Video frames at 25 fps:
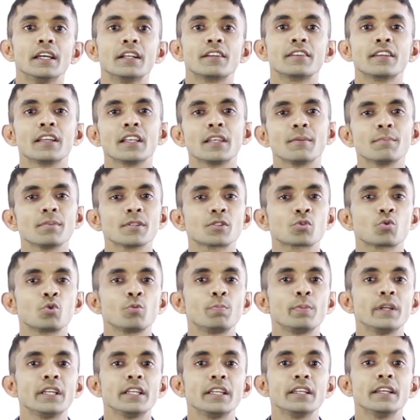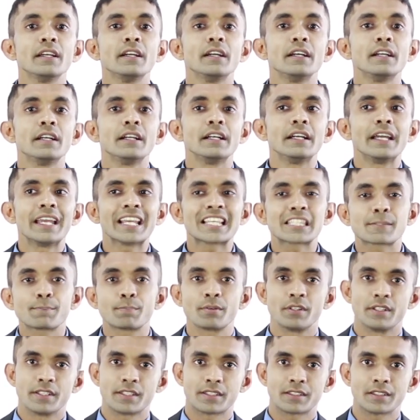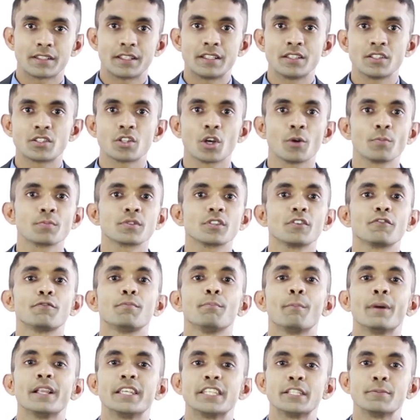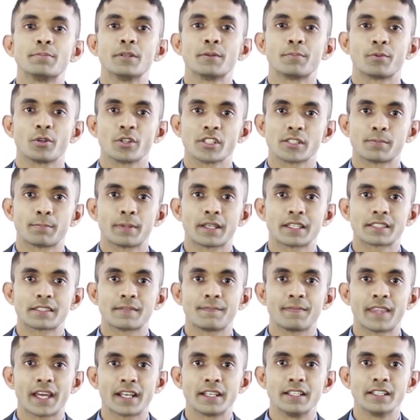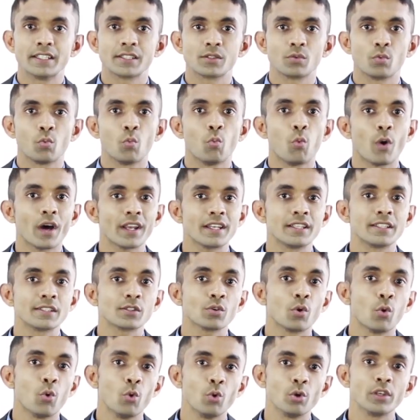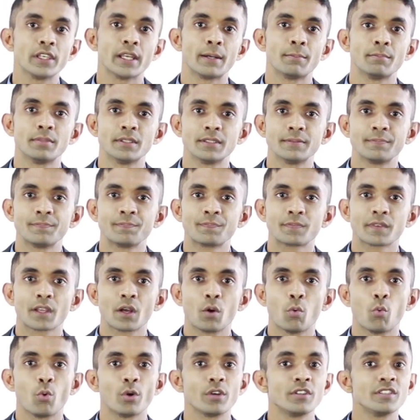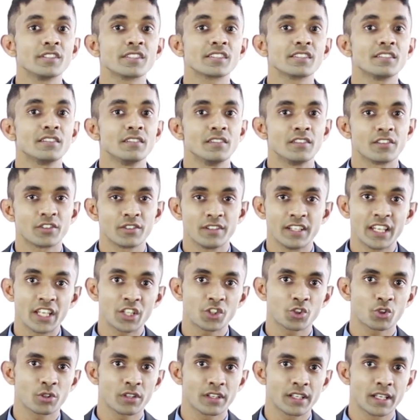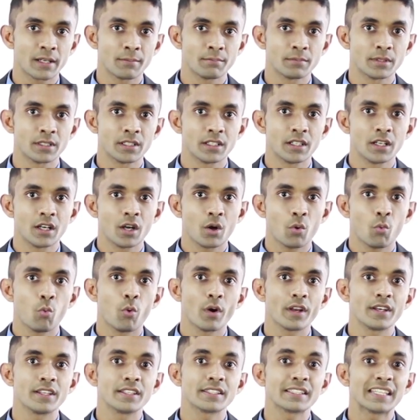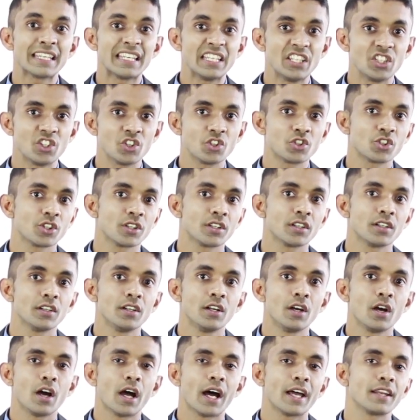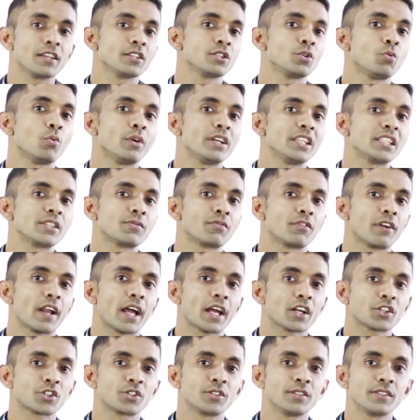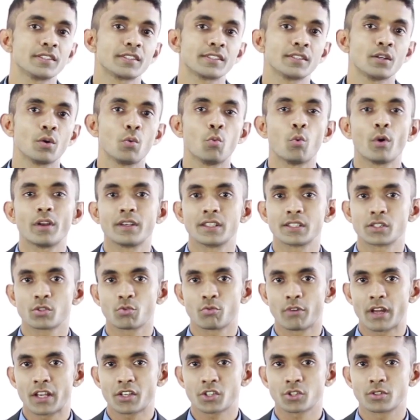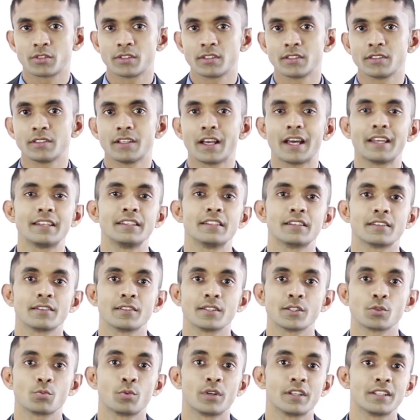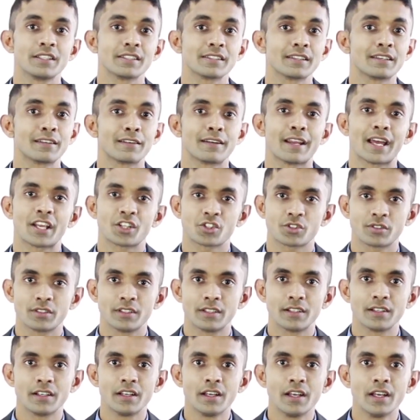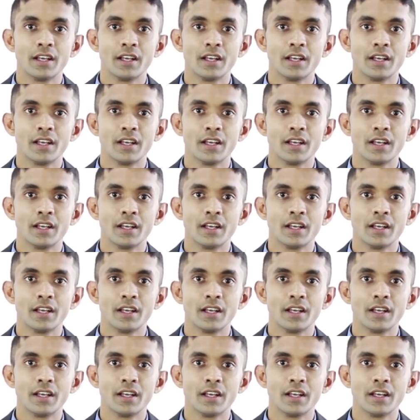real numbers could be expressed in terms of multiple prospects. That is, one is whole number, one is natural number, one is integer, another one is fractions, one is rational, and one is irrational.